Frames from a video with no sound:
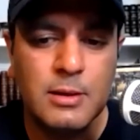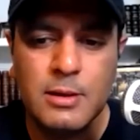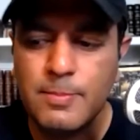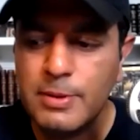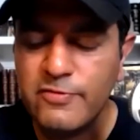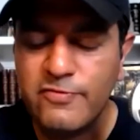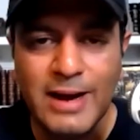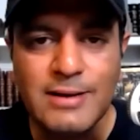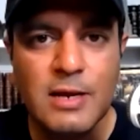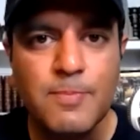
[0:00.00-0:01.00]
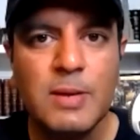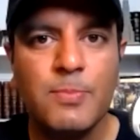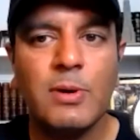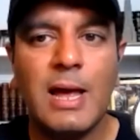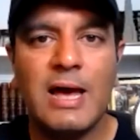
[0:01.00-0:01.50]
But the fact that
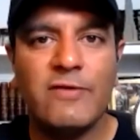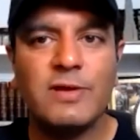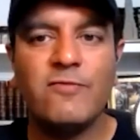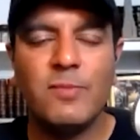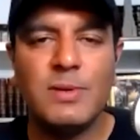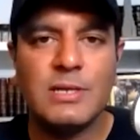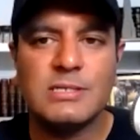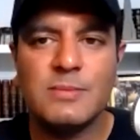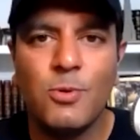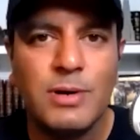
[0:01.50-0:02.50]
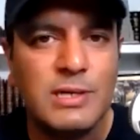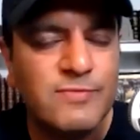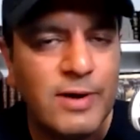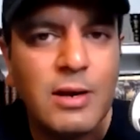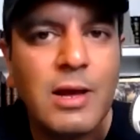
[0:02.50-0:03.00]
people have given me that support is
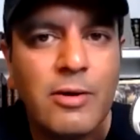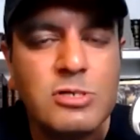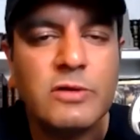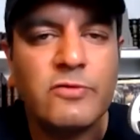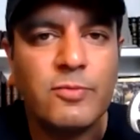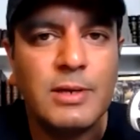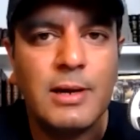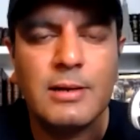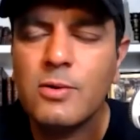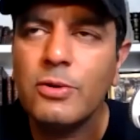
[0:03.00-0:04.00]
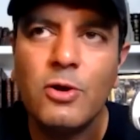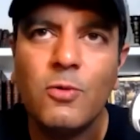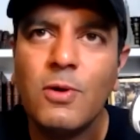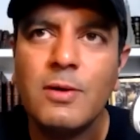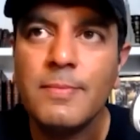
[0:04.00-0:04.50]
very encouraging for me. I go, you know
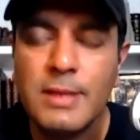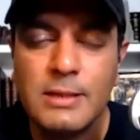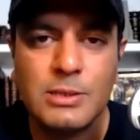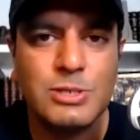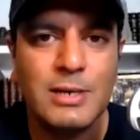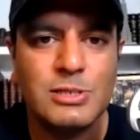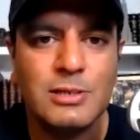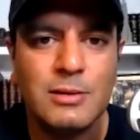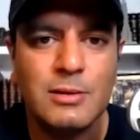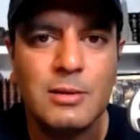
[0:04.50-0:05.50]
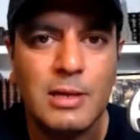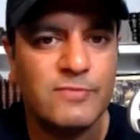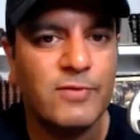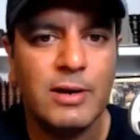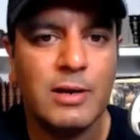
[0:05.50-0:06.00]
what? Things are changing. That's
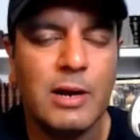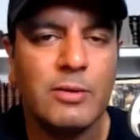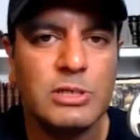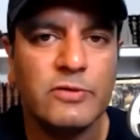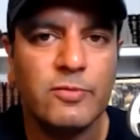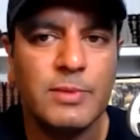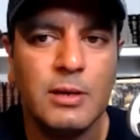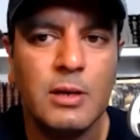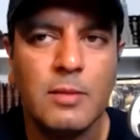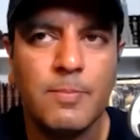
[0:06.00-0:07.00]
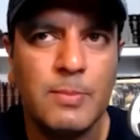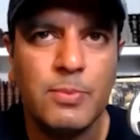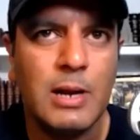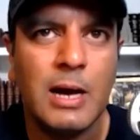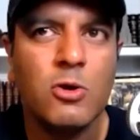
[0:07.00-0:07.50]
very encouraging for me.
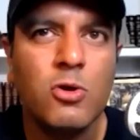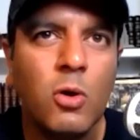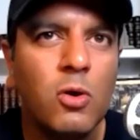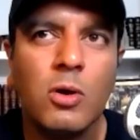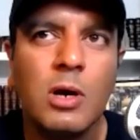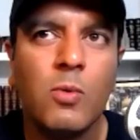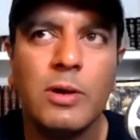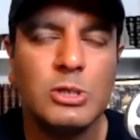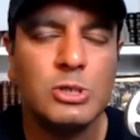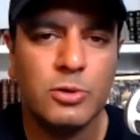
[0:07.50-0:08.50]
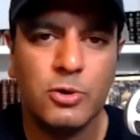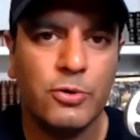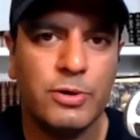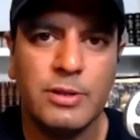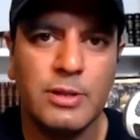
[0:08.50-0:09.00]
People are no longer wanting
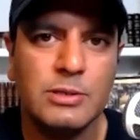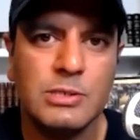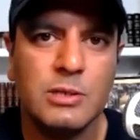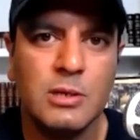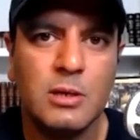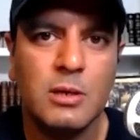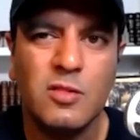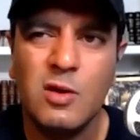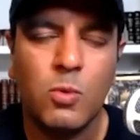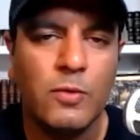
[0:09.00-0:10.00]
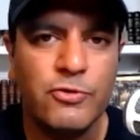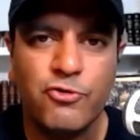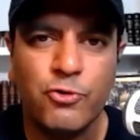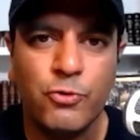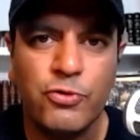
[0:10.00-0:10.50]
sugar-coated things. They want the
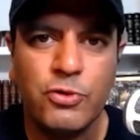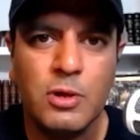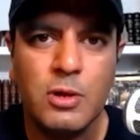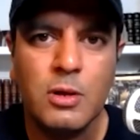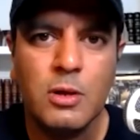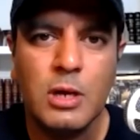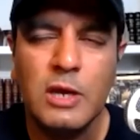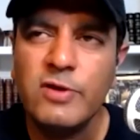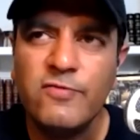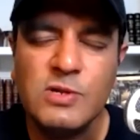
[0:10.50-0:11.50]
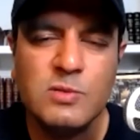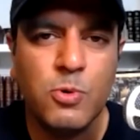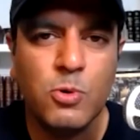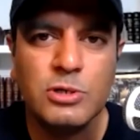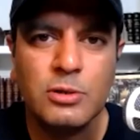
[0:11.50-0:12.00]
truth. Right. Even if it's
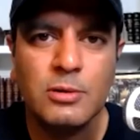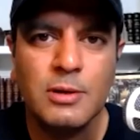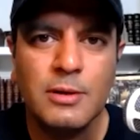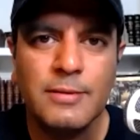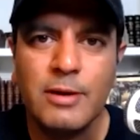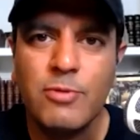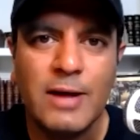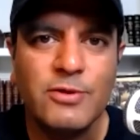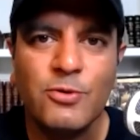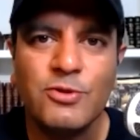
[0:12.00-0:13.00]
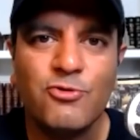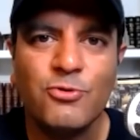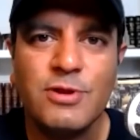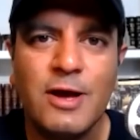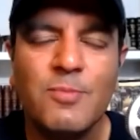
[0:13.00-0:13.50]
brutal, they'd rather know the
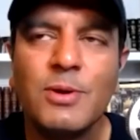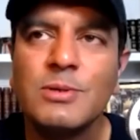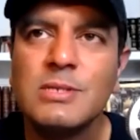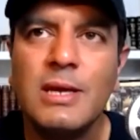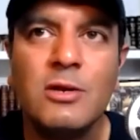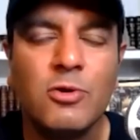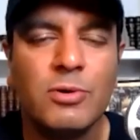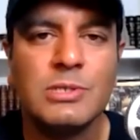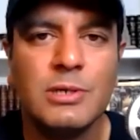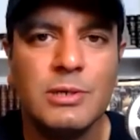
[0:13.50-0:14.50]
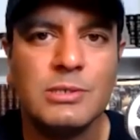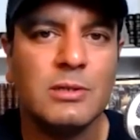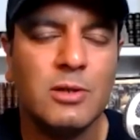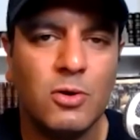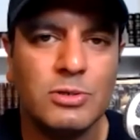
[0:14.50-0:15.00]
truth now because ignorance hurts in
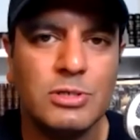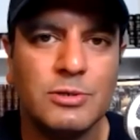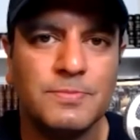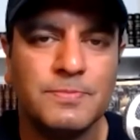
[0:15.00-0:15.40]
the long term.